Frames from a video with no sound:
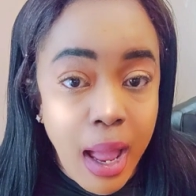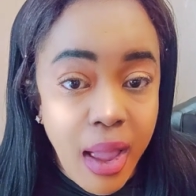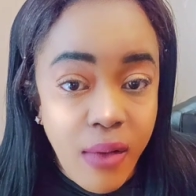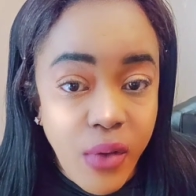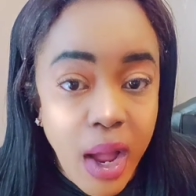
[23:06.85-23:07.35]

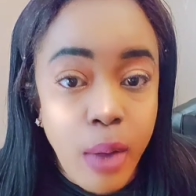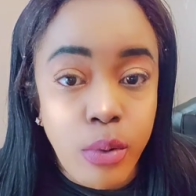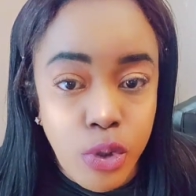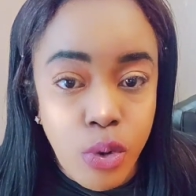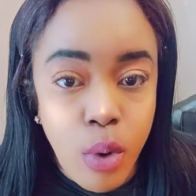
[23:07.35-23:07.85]
if I
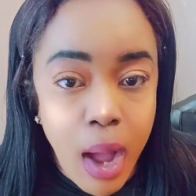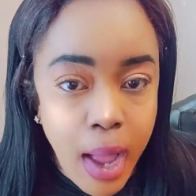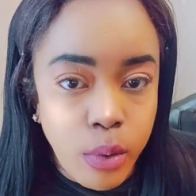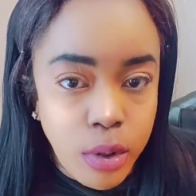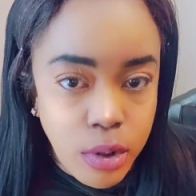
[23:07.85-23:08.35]
was you, I
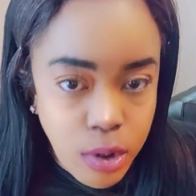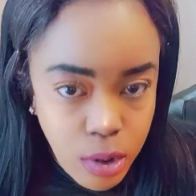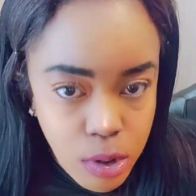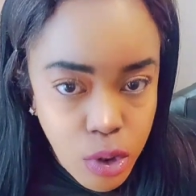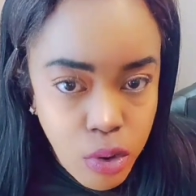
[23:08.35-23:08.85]
would
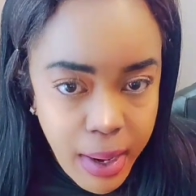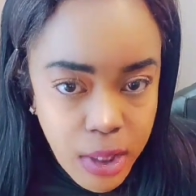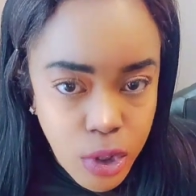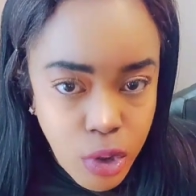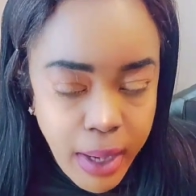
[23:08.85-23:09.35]
try to
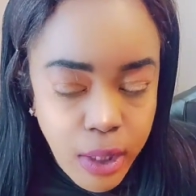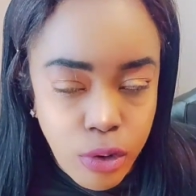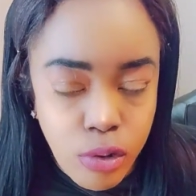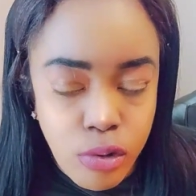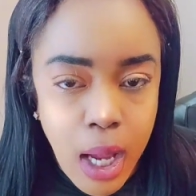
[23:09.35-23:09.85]
attract a
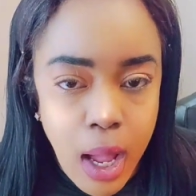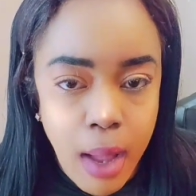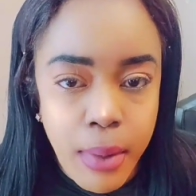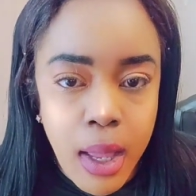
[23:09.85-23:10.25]
new job.